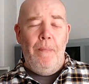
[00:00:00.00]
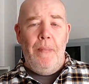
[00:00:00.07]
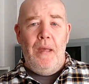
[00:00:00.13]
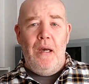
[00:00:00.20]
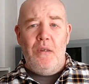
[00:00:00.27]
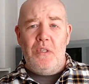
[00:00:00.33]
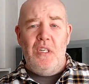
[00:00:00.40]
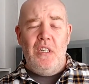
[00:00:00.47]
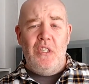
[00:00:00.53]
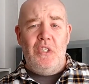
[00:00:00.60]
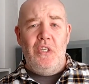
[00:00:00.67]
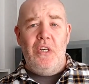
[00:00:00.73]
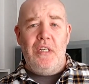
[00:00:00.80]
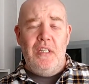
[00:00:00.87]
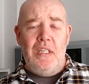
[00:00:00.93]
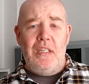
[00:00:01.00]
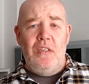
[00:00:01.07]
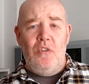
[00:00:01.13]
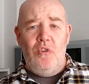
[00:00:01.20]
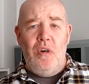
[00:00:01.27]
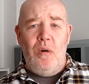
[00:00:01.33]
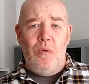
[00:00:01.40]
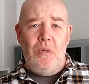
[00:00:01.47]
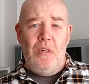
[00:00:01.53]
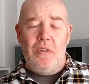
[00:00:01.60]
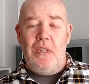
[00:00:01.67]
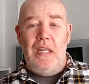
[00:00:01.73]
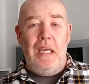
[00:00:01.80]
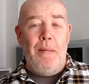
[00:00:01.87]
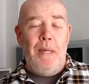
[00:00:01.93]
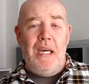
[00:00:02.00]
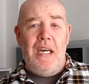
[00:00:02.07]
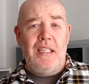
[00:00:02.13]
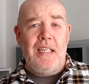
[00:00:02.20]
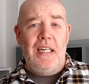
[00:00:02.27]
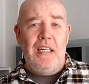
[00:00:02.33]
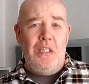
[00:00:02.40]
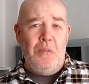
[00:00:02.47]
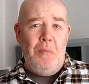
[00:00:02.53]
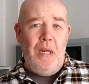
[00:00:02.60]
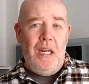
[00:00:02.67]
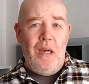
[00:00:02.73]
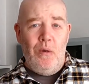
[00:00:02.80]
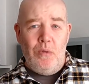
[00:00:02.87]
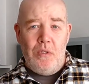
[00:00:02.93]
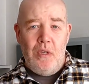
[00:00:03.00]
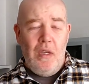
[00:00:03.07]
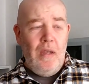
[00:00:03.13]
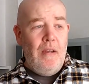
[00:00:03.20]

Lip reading: I was going to suck at the controls and I was going to get my ass handed to me loads.